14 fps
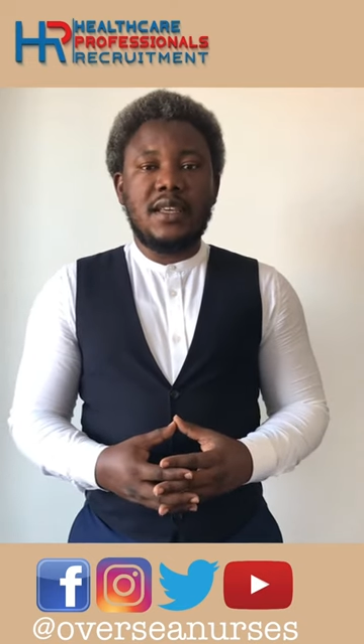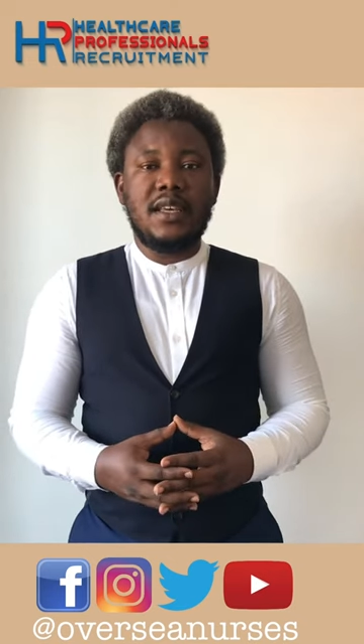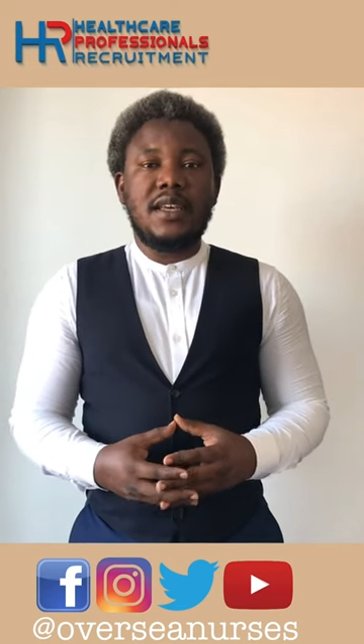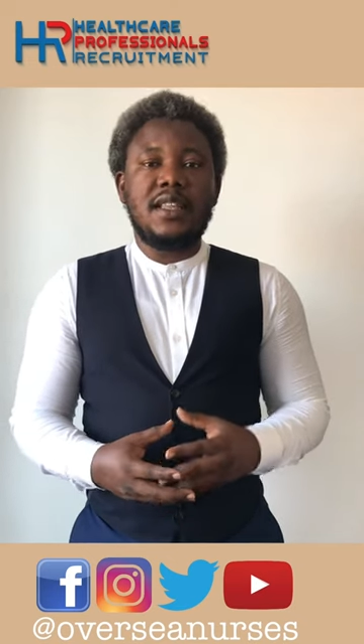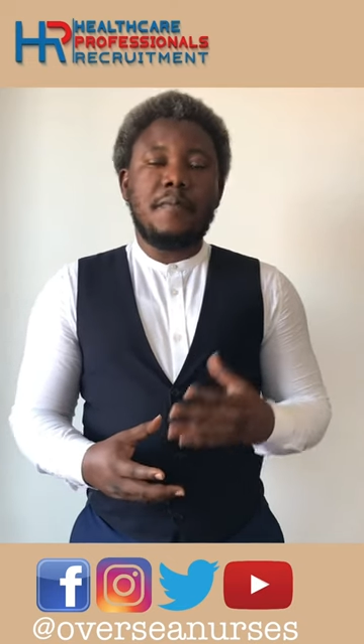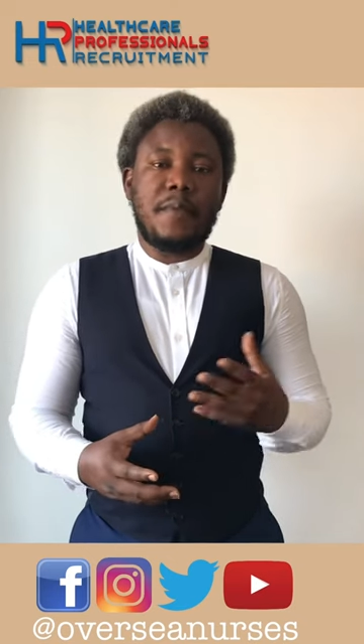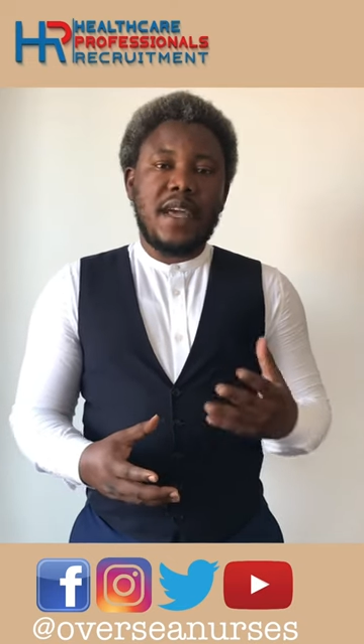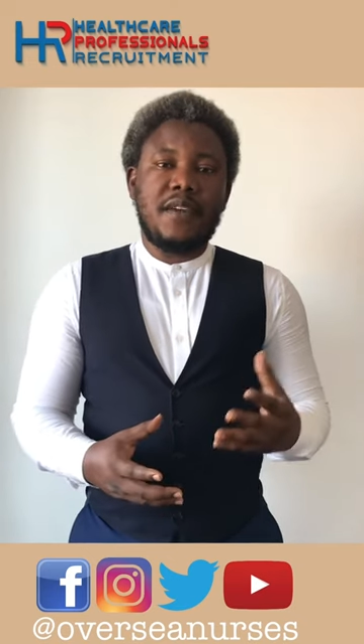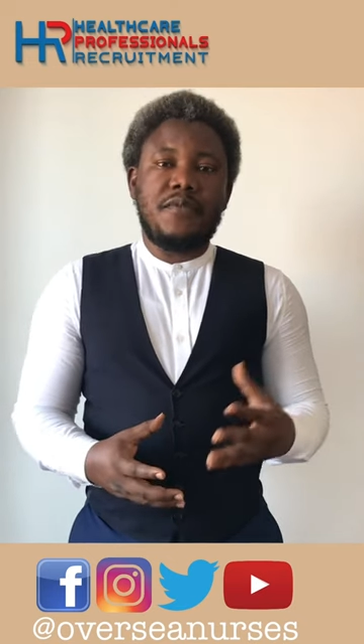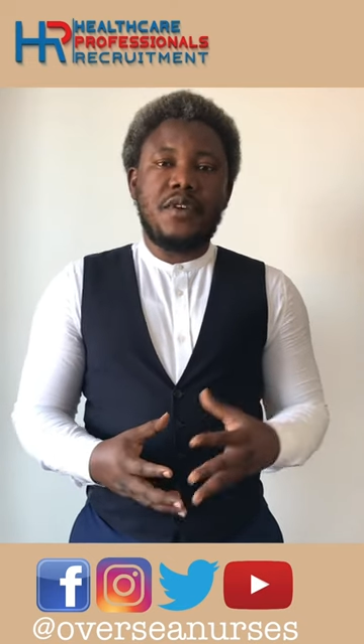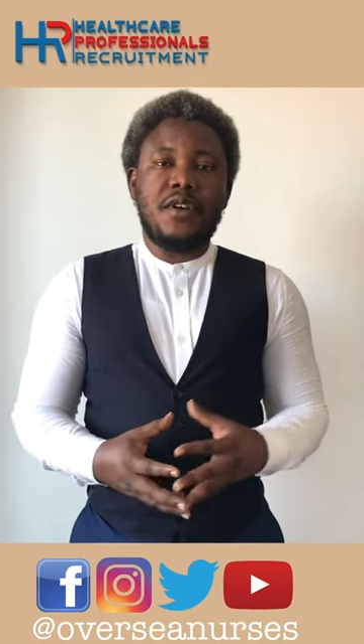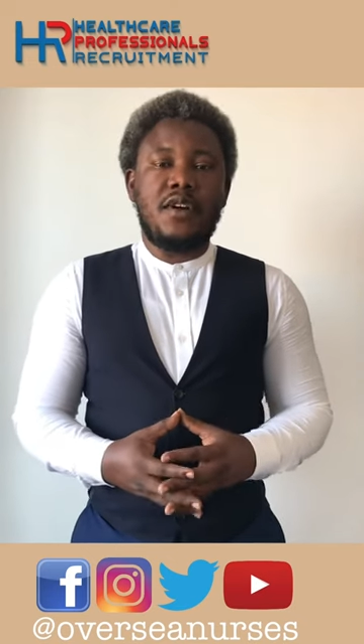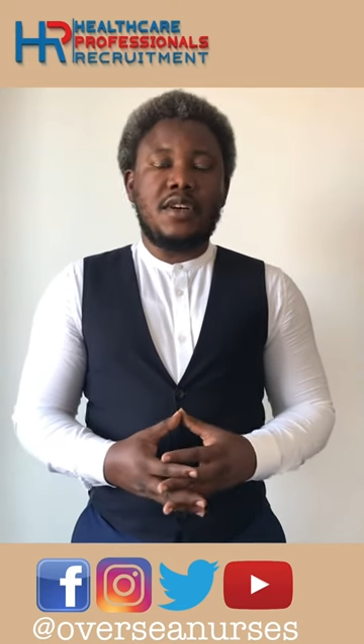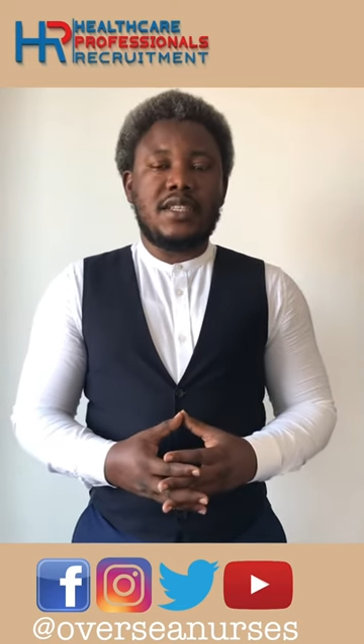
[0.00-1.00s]
They pay for your
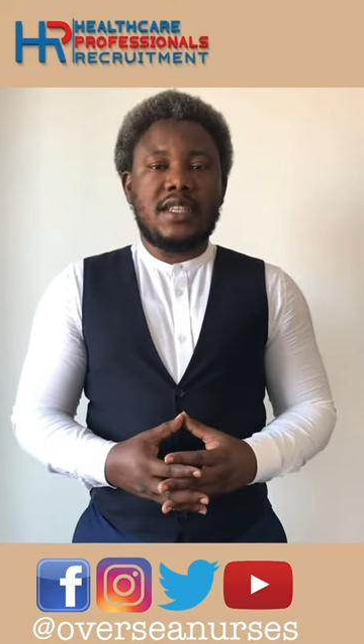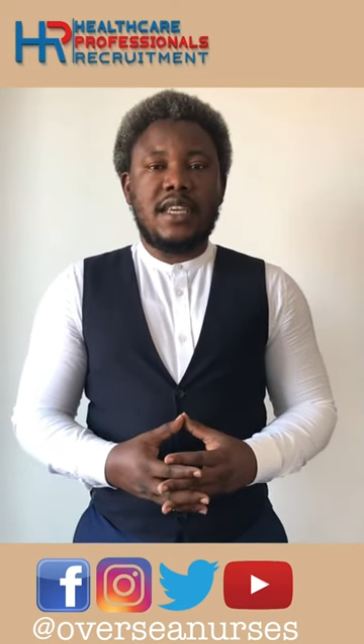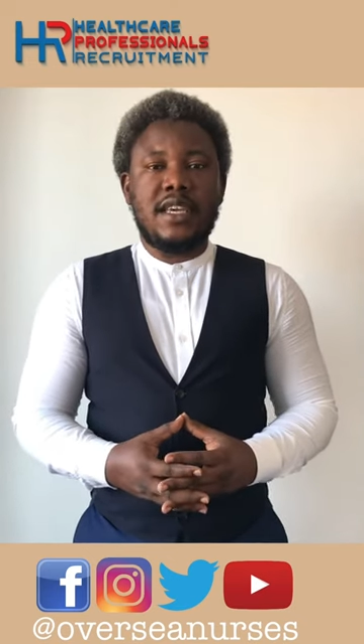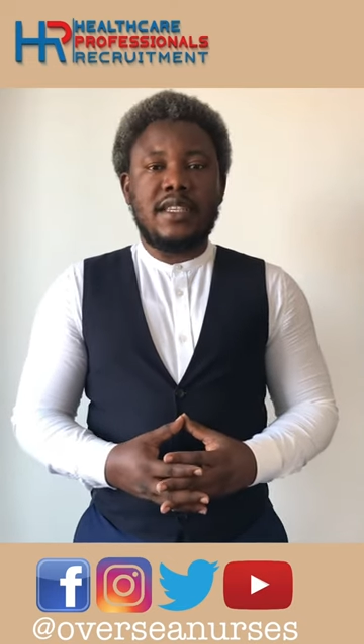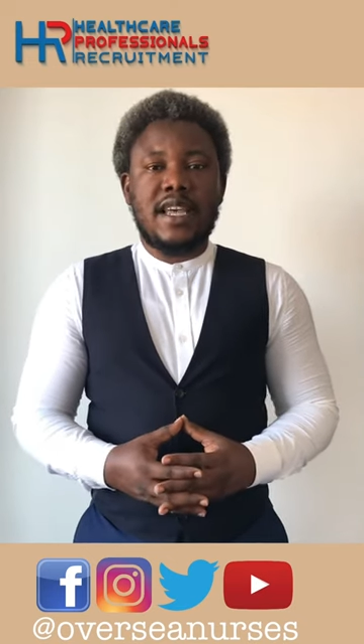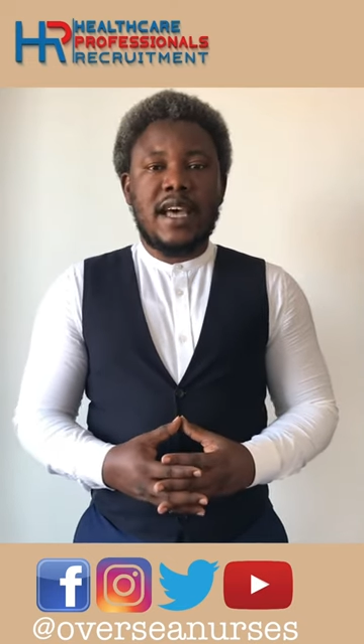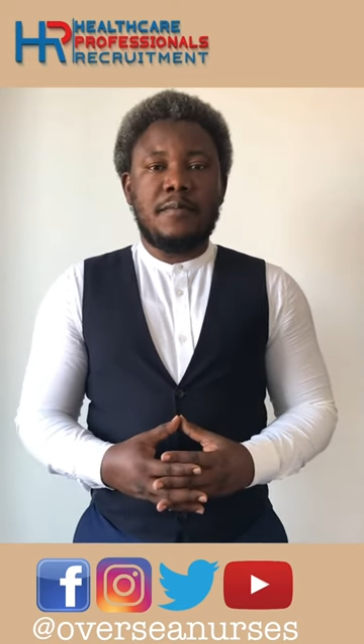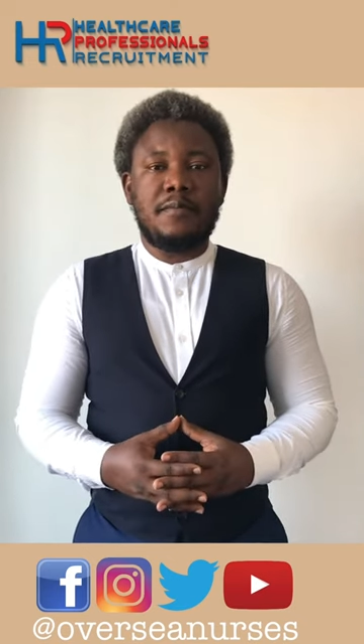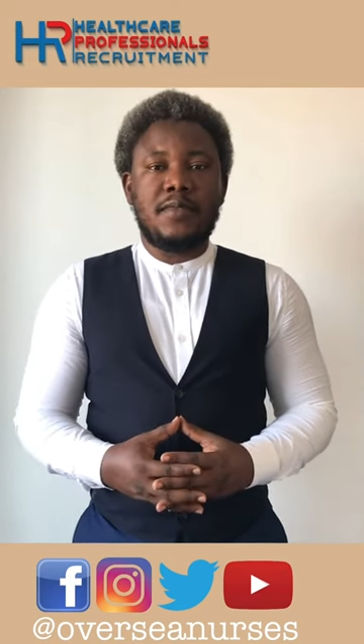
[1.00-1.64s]
OSCE exam.